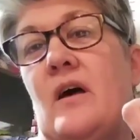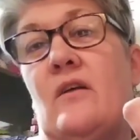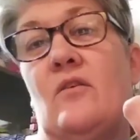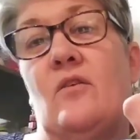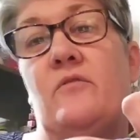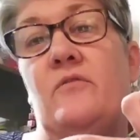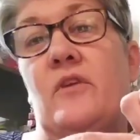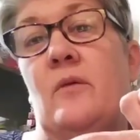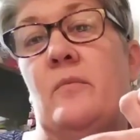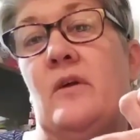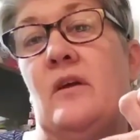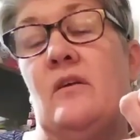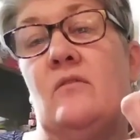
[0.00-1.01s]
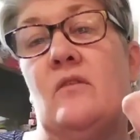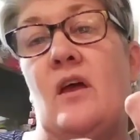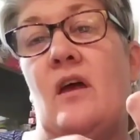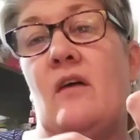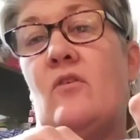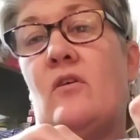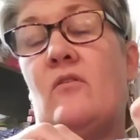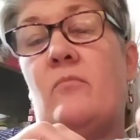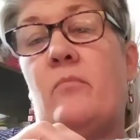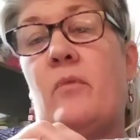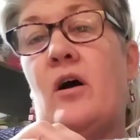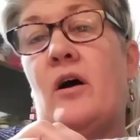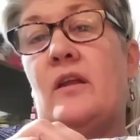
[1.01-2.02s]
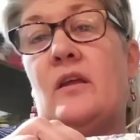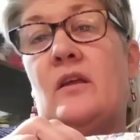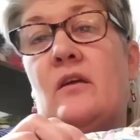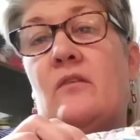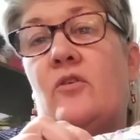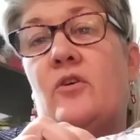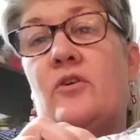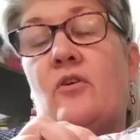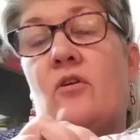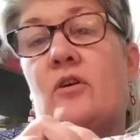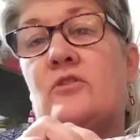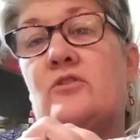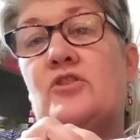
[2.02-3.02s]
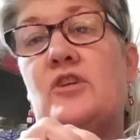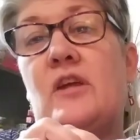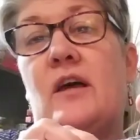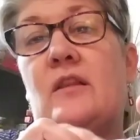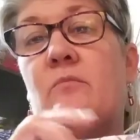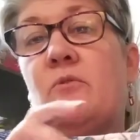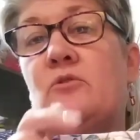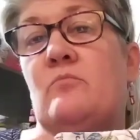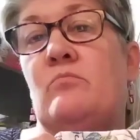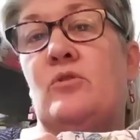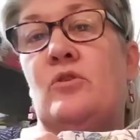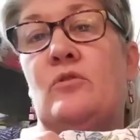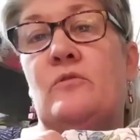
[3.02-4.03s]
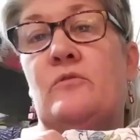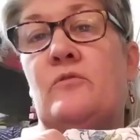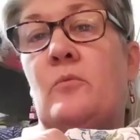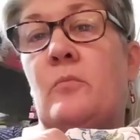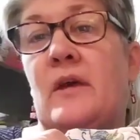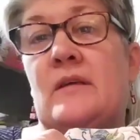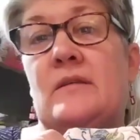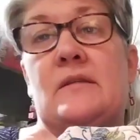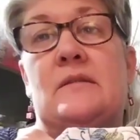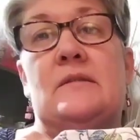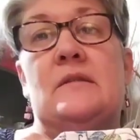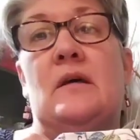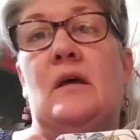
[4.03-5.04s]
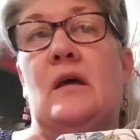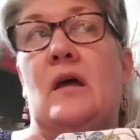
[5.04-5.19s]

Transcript: I don't know if anybody ever have bought any of her yarns. She had the most beautiful bases.